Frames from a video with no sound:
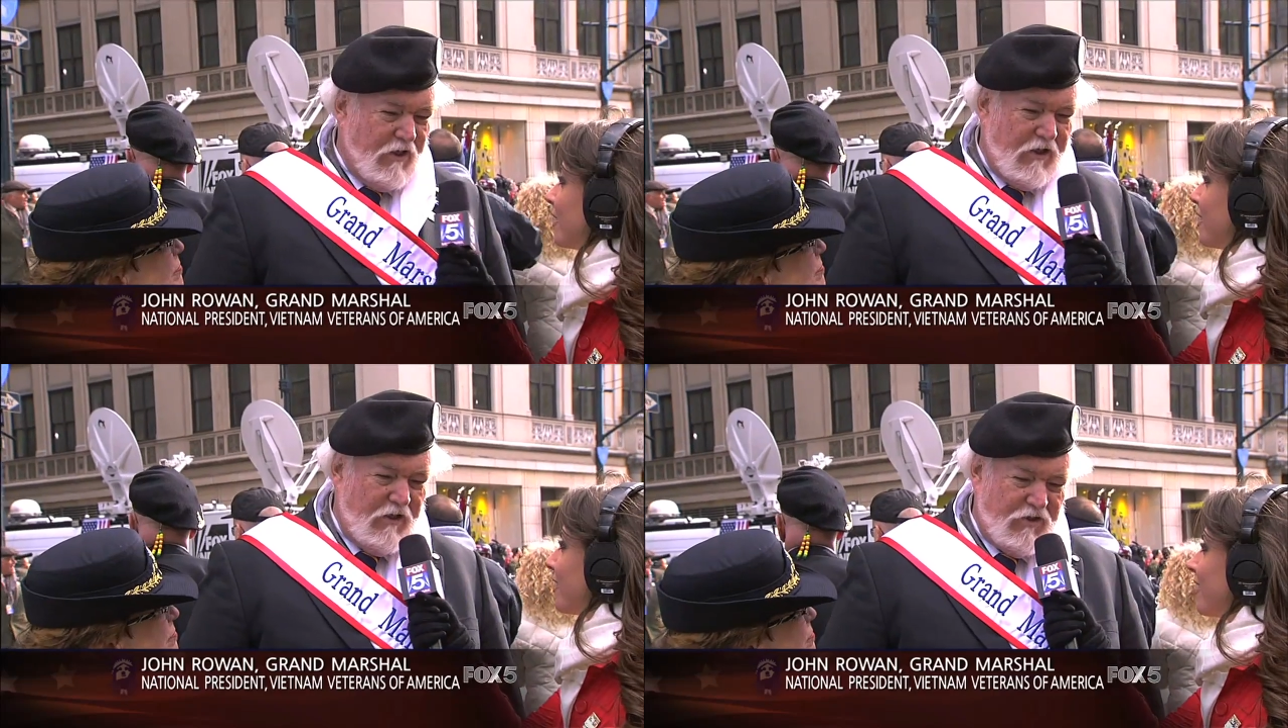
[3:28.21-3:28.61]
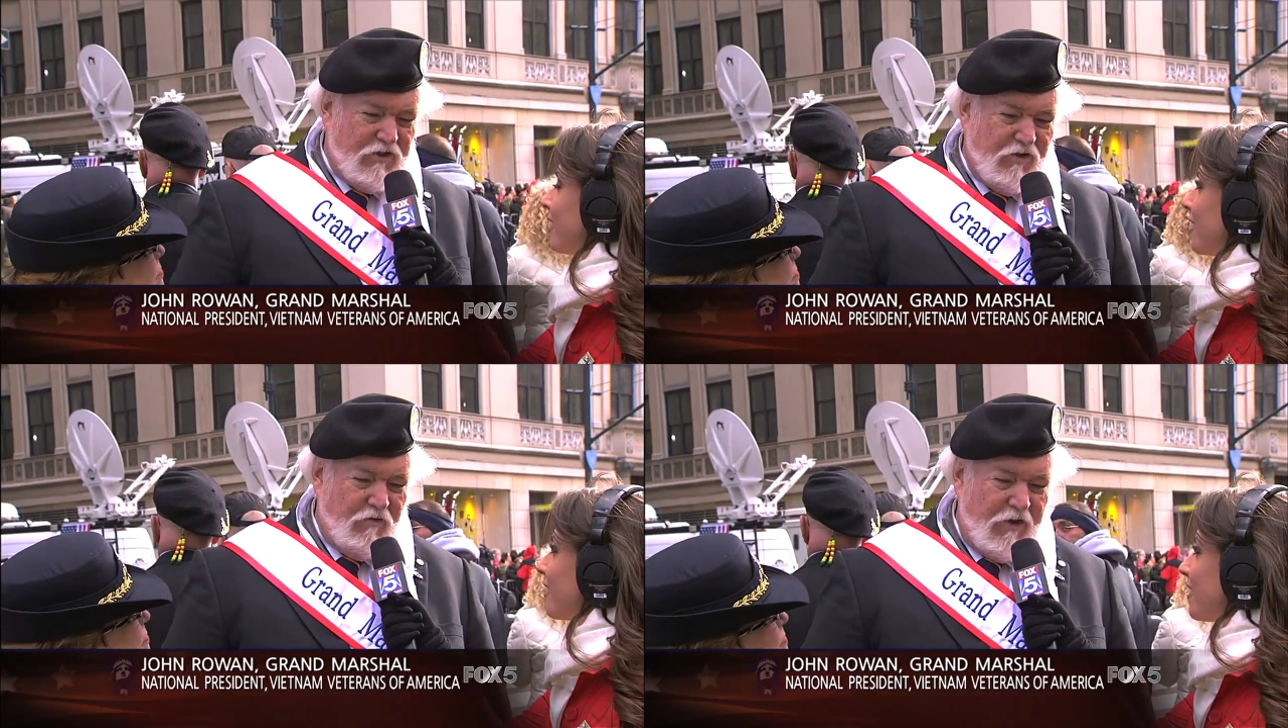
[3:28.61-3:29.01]
they're
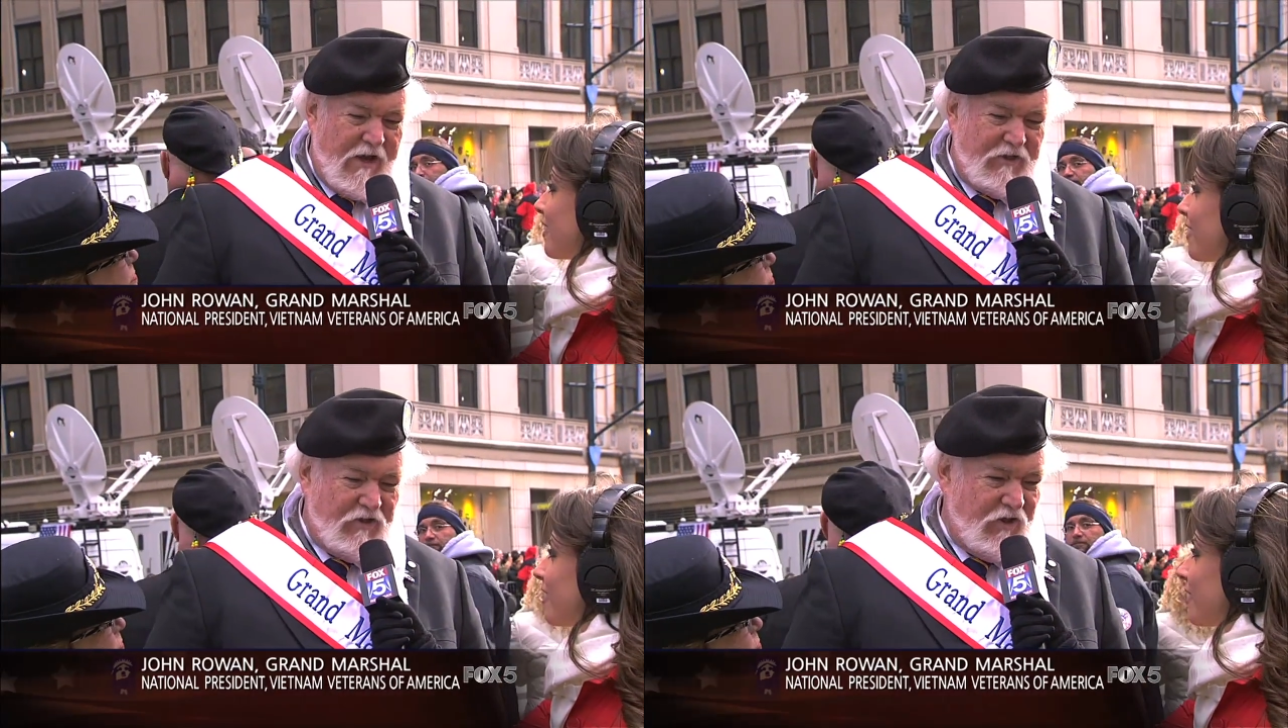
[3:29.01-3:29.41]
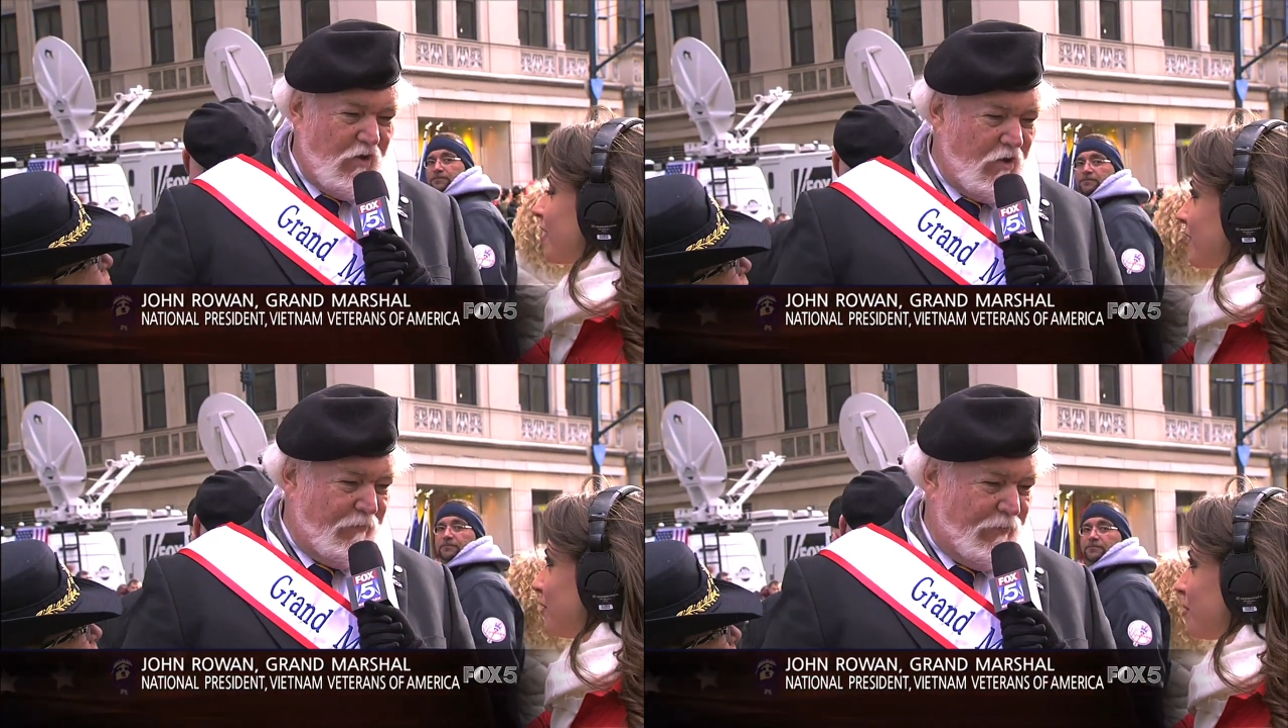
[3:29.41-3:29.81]
so glad to
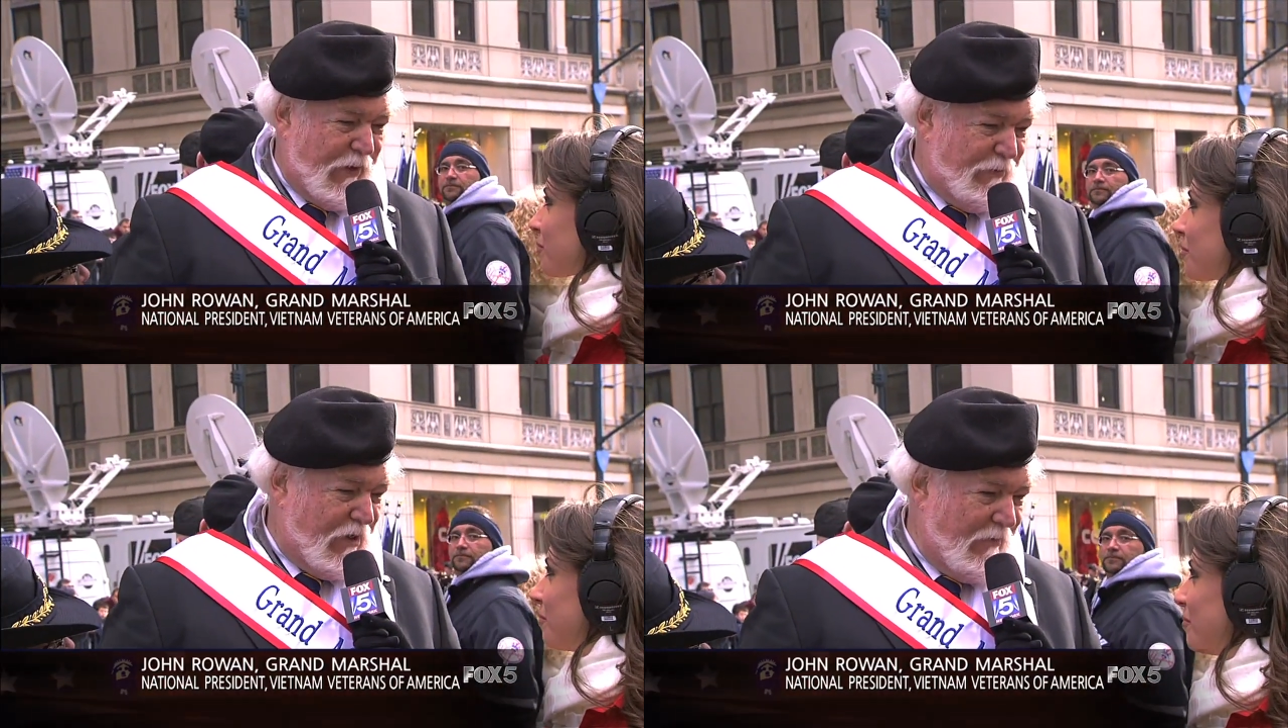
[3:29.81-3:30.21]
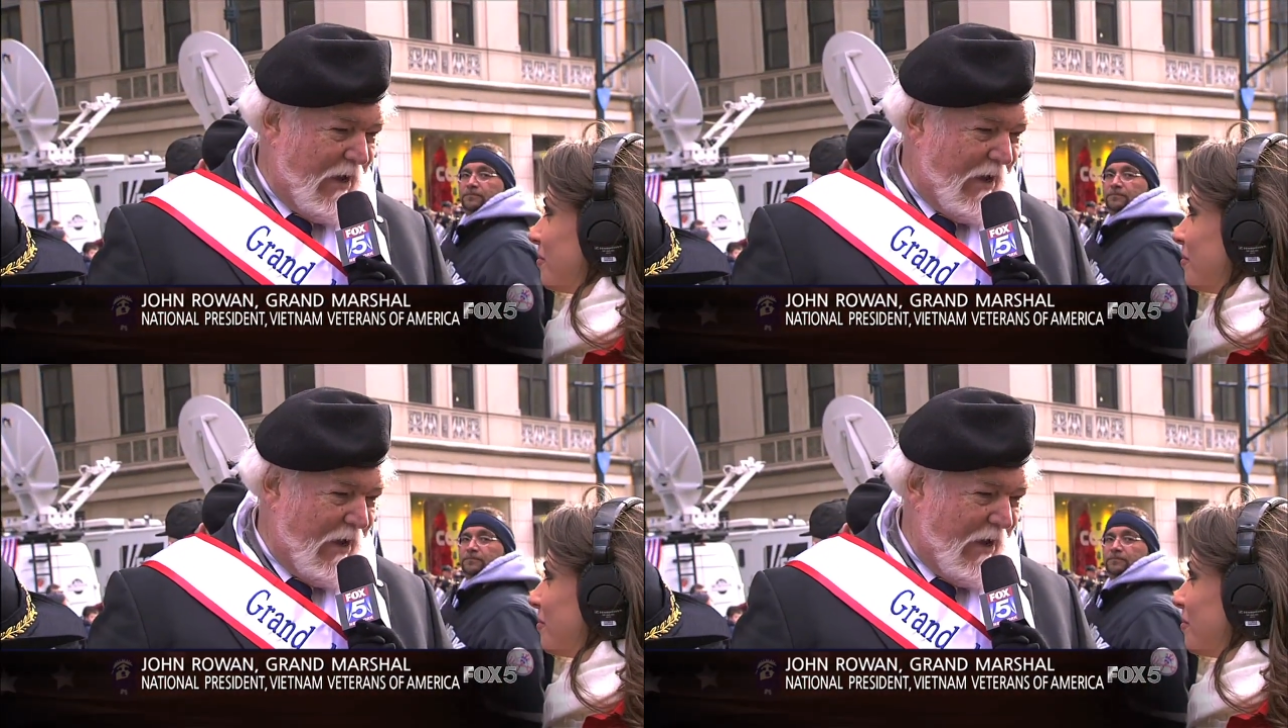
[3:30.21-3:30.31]
see all the people come